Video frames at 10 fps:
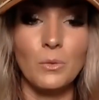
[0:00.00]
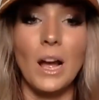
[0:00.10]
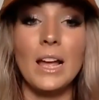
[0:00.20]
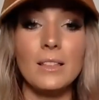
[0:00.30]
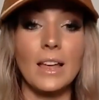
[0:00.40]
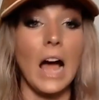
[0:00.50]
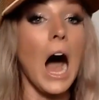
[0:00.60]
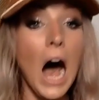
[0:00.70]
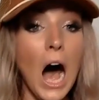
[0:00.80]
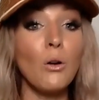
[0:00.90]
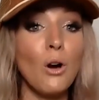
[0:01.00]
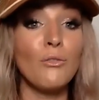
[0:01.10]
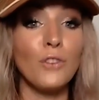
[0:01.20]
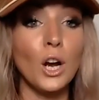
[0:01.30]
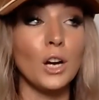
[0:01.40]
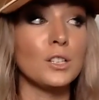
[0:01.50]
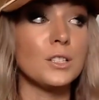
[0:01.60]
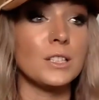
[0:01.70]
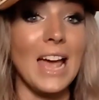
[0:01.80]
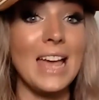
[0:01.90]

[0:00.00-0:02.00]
right? Like I'll go first.